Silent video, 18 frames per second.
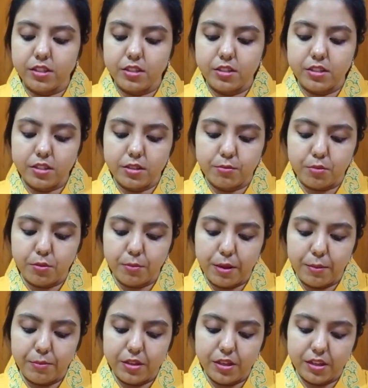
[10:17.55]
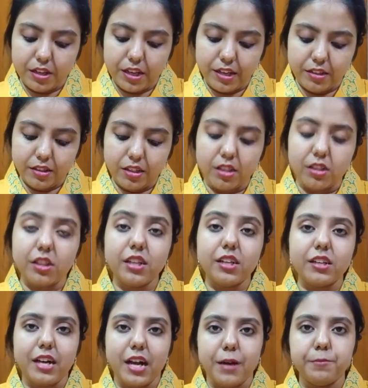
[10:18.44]
This is probably again
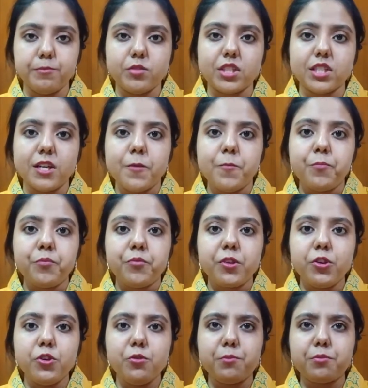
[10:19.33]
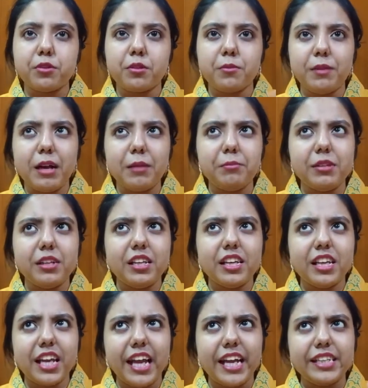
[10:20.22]
30 grams. You
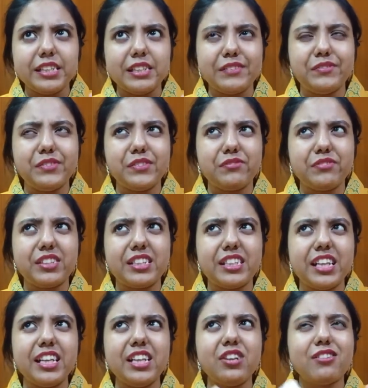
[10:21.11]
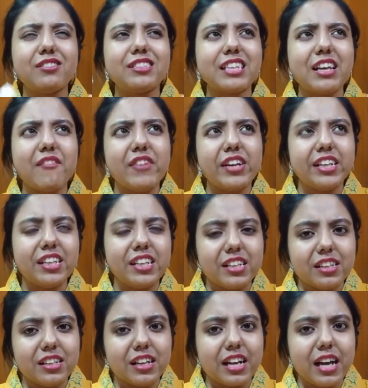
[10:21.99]
probably get a 15 or
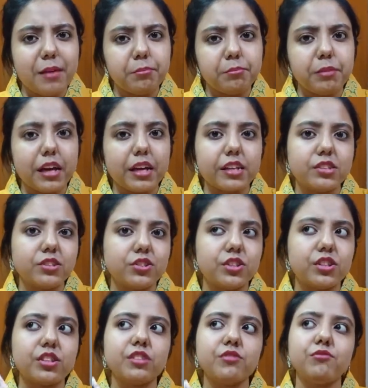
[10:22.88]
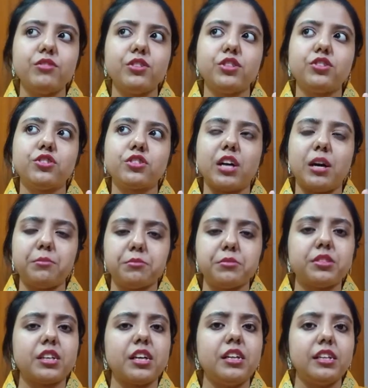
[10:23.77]
17 gram packaging, which
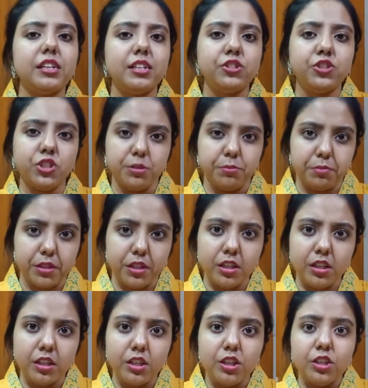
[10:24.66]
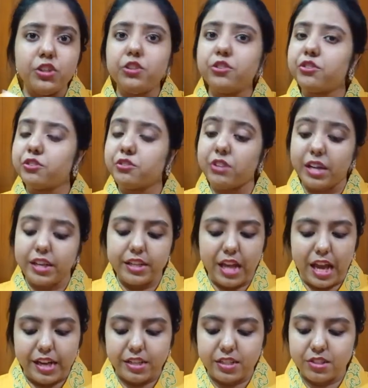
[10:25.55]
comes a little cheaper. You can try
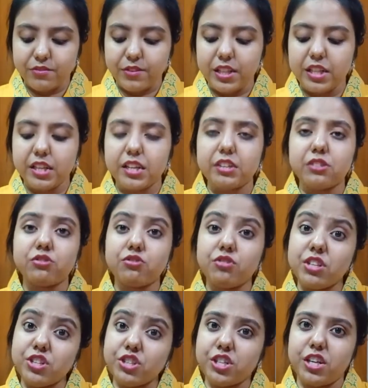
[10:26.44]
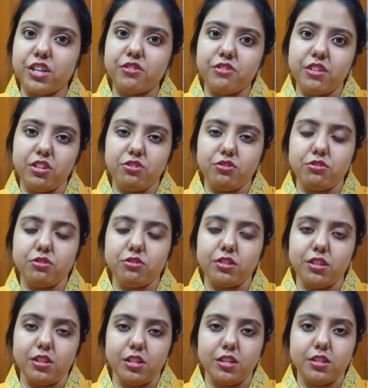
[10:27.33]
that as well. There are three shade ranges
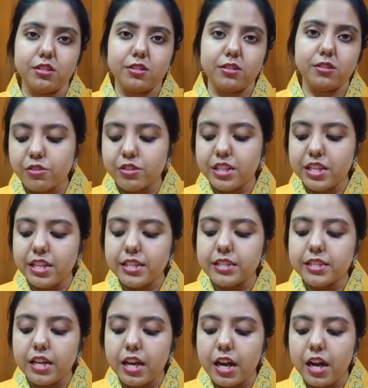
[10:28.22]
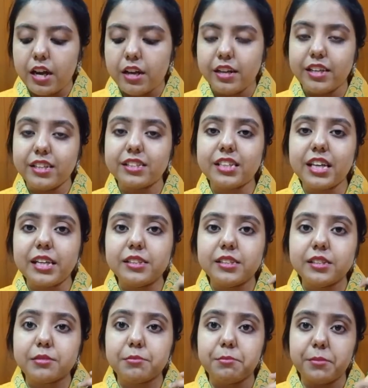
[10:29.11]
in this. Now, these are
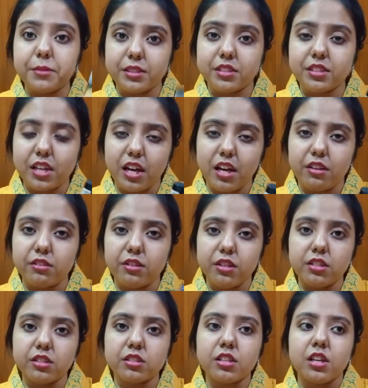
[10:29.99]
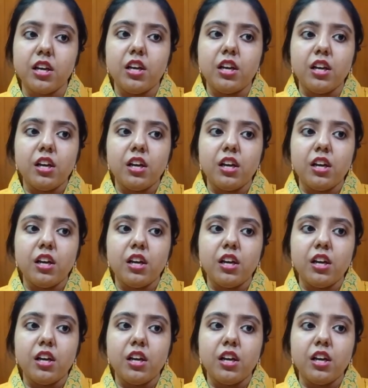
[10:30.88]
essence mascaras.